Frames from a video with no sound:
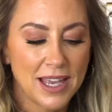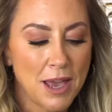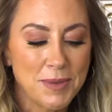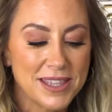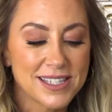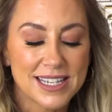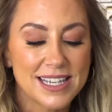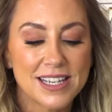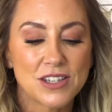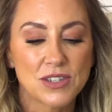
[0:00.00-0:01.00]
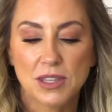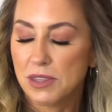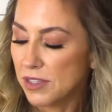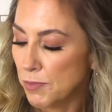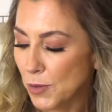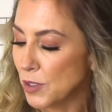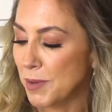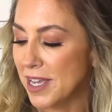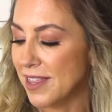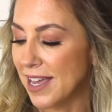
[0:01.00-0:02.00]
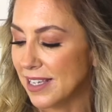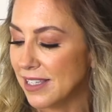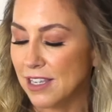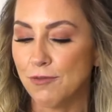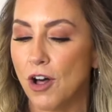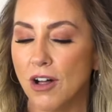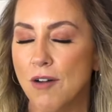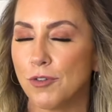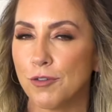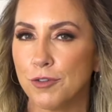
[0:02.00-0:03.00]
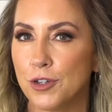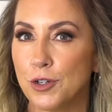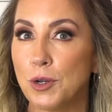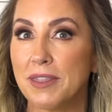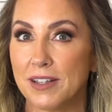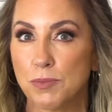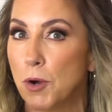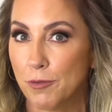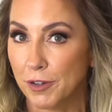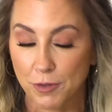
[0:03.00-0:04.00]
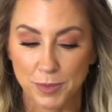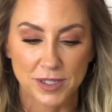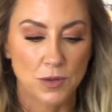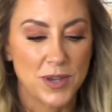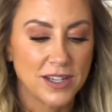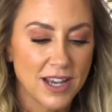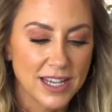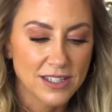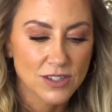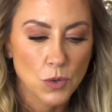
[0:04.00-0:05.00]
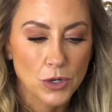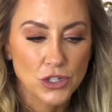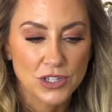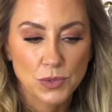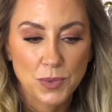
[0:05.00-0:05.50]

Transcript: I mean, this is supposed to be that easy fall comfort food that's perfect for busy weeknights or just